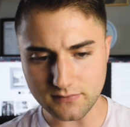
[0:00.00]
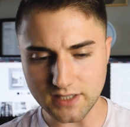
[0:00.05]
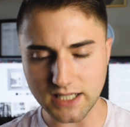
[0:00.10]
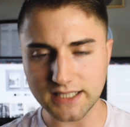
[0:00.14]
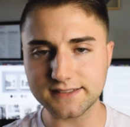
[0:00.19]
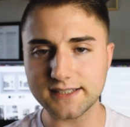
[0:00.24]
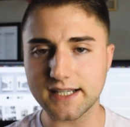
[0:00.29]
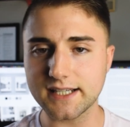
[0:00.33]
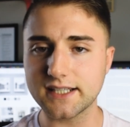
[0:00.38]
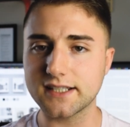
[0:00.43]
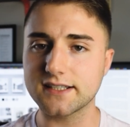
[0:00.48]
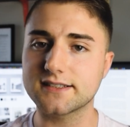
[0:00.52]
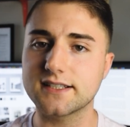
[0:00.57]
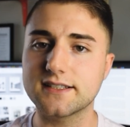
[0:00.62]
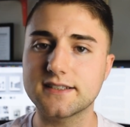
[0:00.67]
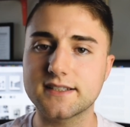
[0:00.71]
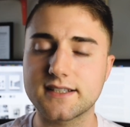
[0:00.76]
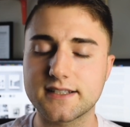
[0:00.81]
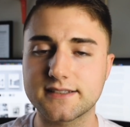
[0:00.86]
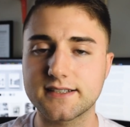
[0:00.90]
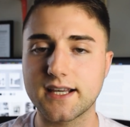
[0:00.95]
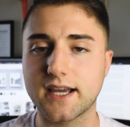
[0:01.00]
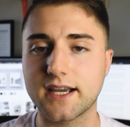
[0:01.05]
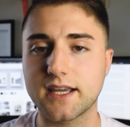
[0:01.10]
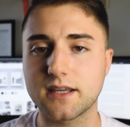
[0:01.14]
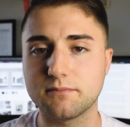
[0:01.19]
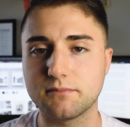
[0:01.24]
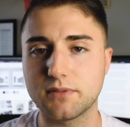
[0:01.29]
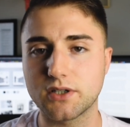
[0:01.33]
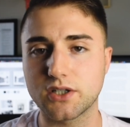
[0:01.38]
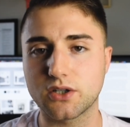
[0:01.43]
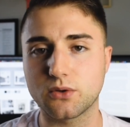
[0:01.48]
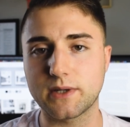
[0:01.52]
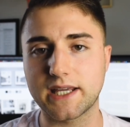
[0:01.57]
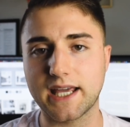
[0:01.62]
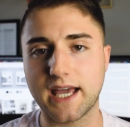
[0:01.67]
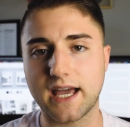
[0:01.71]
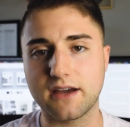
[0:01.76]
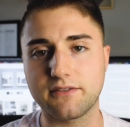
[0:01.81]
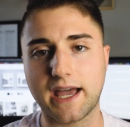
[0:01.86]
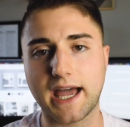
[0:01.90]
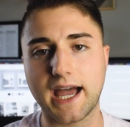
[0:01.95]
And taking us into the second book, we
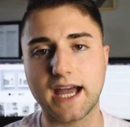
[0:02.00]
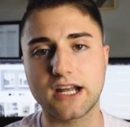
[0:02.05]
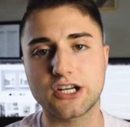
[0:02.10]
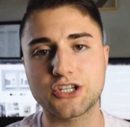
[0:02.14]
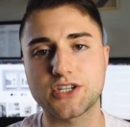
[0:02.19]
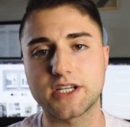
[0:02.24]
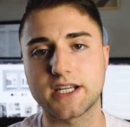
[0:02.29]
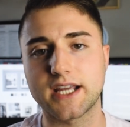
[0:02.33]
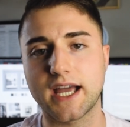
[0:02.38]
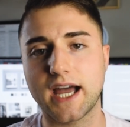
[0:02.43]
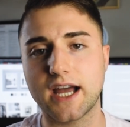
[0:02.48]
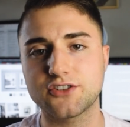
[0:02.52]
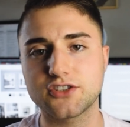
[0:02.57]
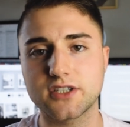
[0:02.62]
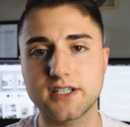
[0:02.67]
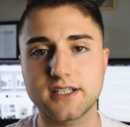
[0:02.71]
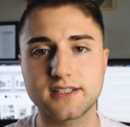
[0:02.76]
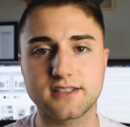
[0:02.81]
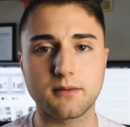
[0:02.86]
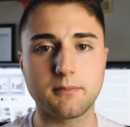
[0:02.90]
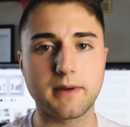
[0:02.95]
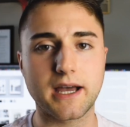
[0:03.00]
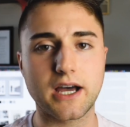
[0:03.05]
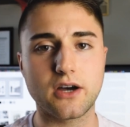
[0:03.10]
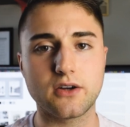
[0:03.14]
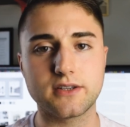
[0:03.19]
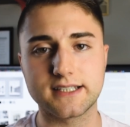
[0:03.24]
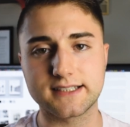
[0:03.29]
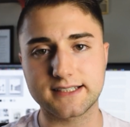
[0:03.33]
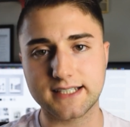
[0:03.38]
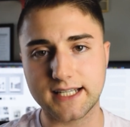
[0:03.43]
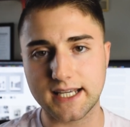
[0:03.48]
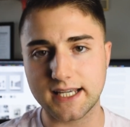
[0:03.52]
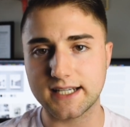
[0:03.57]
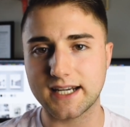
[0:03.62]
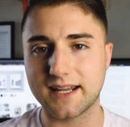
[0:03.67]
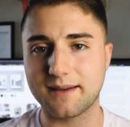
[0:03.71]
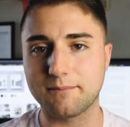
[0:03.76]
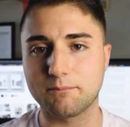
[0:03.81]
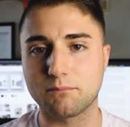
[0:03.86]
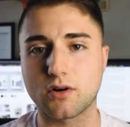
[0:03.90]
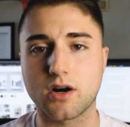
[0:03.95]
have Hatchet. Hatchet is about this kid
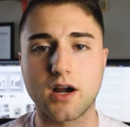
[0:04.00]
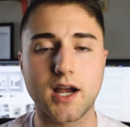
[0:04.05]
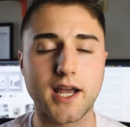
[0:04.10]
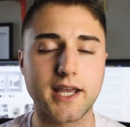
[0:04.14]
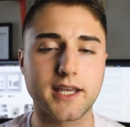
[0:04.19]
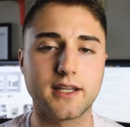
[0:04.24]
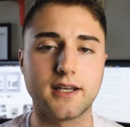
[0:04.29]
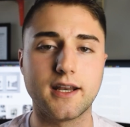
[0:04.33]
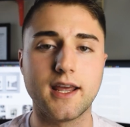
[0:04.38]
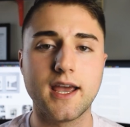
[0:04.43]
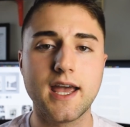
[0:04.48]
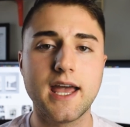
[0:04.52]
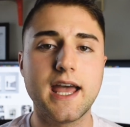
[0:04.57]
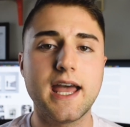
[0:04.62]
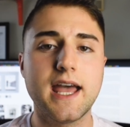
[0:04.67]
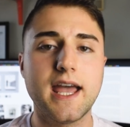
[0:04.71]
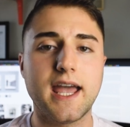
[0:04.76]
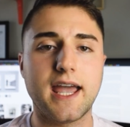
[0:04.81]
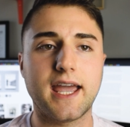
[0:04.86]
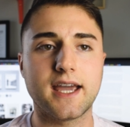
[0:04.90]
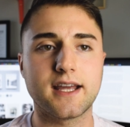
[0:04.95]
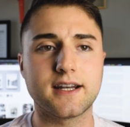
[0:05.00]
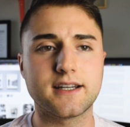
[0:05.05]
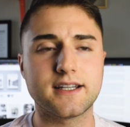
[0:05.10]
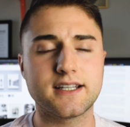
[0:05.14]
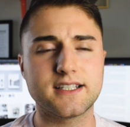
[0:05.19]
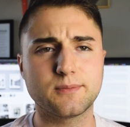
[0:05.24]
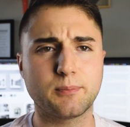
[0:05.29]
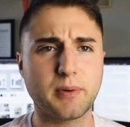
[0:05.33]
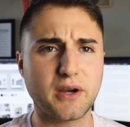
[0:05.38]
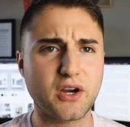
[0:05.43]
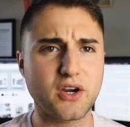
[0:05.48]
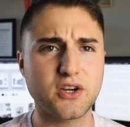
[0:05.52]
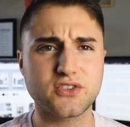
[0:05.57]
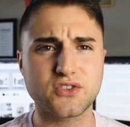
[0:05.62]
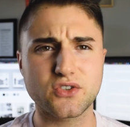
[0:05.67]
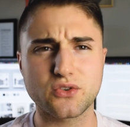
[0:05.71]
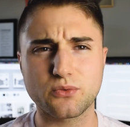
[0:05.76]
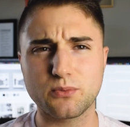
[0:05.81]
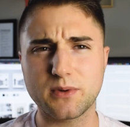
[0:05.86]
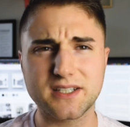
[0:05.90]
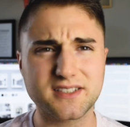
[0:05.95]
named Brian, and his parents
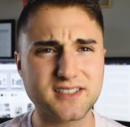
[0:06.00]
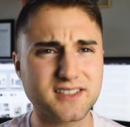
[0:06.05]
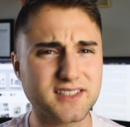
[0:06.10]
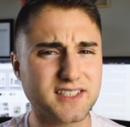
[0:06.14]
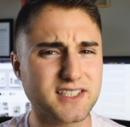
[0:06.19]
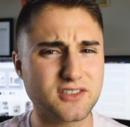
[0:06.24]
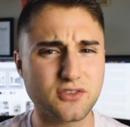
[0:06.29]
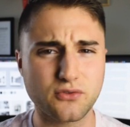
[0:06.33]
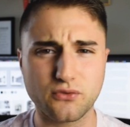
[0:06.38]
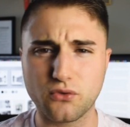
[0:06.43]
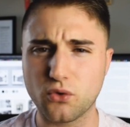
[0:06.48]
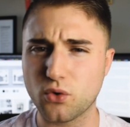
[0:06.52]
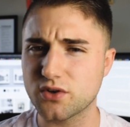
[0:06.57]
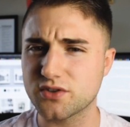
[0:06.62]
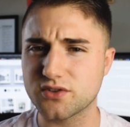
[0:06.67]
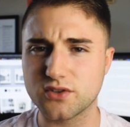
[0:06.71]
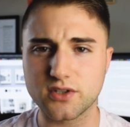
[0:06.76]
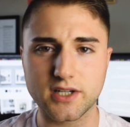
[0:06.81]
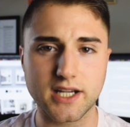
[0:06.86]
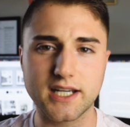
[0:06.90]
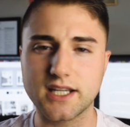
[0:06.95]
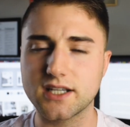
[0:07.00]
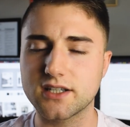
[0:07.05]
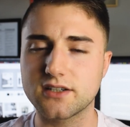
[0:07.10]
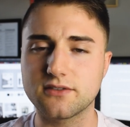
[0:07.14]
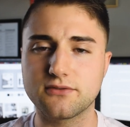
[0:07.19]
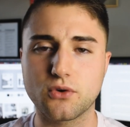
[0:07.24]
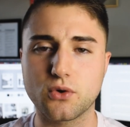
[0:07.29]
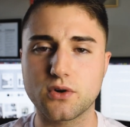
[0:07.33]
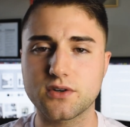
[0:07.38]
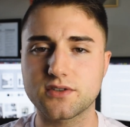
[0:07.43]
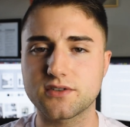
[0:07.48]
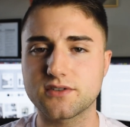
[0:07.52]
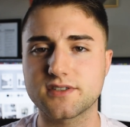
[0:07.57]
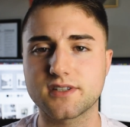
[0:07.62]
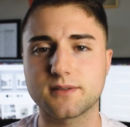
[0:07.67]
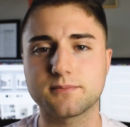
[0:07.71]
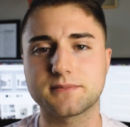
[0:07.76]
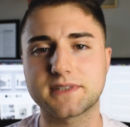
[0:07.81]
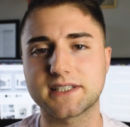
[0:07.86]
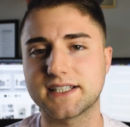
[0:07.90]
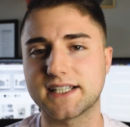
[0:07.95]
are recently divorced or getting a divorce or
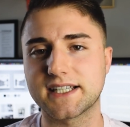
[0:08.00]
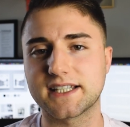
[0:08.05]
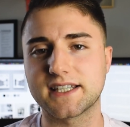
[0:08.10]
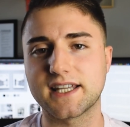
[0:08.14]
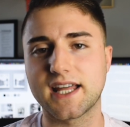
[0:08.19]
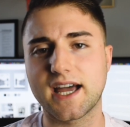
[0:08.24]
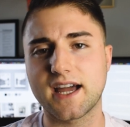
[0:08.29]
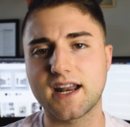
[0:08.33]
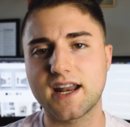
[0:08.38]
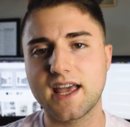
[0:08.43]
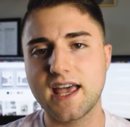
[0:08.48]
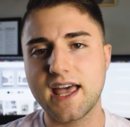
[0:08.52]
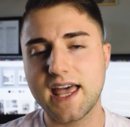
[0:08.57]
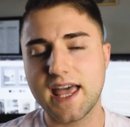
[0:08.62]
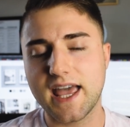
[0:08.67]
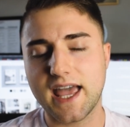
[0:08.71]
something like that.